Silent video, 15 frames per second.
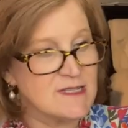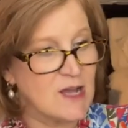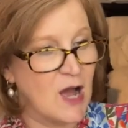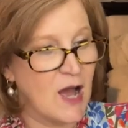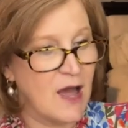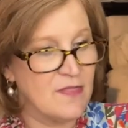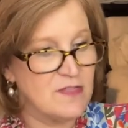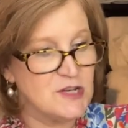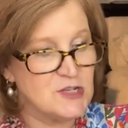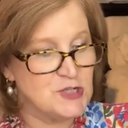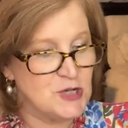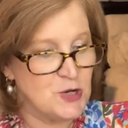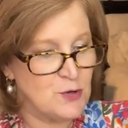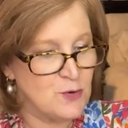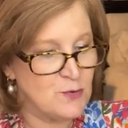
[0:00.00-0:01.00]
got the
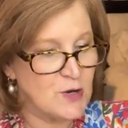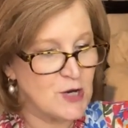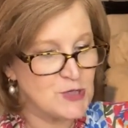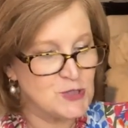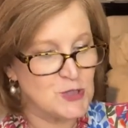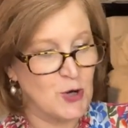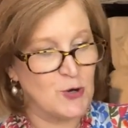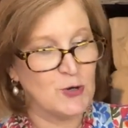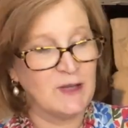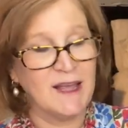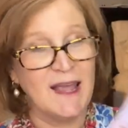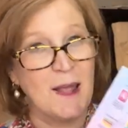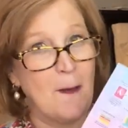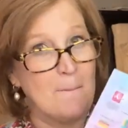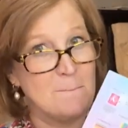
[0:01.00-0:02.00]
June
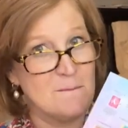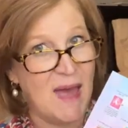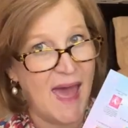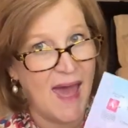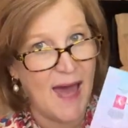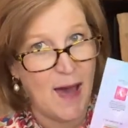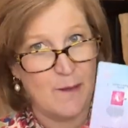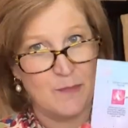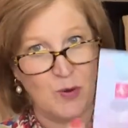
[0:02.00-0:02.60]
journaling map